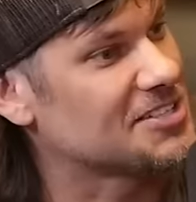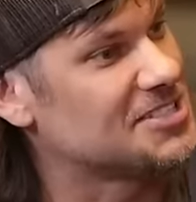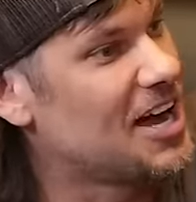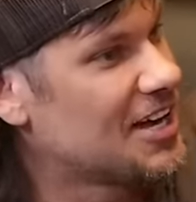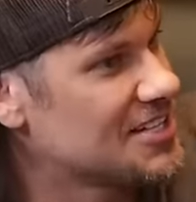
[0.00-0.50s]

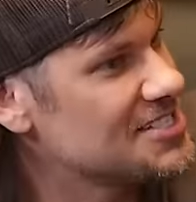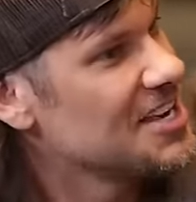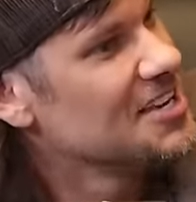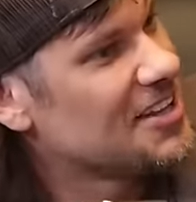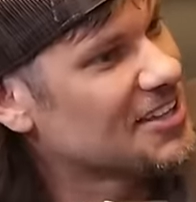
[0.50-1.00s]
Adonis,
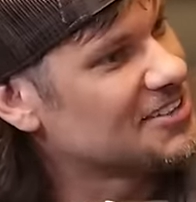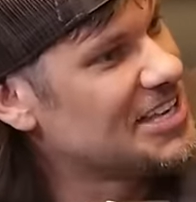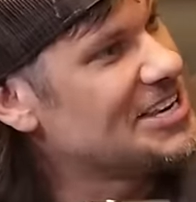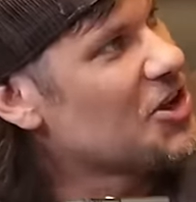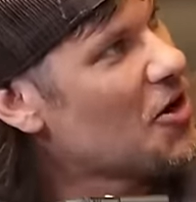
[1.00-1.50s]
like yeah.
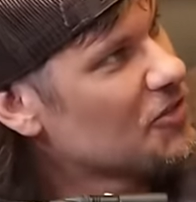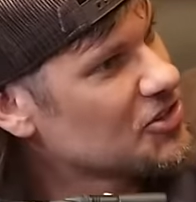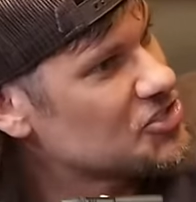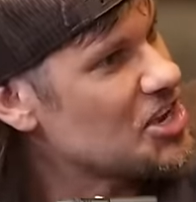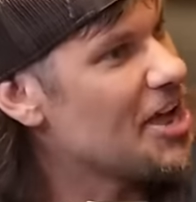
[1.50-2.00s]
leaned over
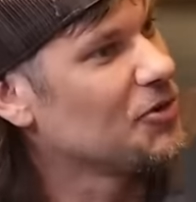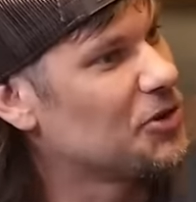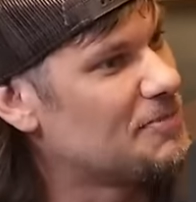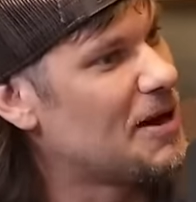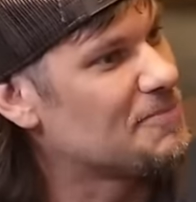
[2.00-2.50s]
and just
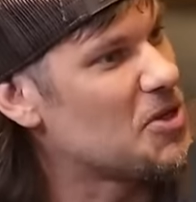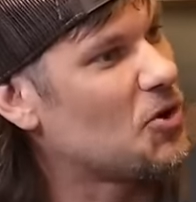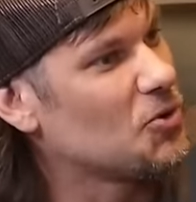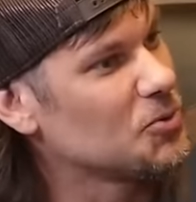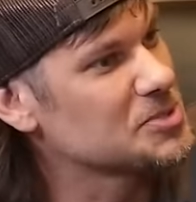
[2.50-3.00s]
held him up the
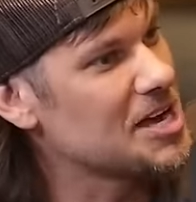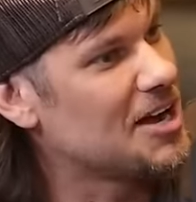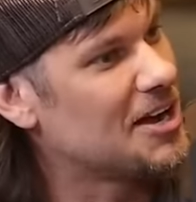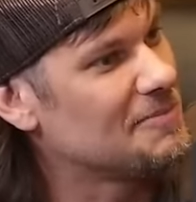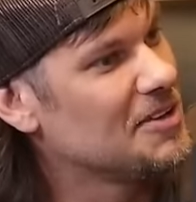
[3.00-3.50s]
whole
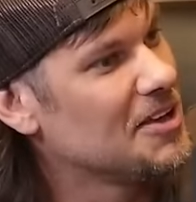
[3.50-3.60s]
time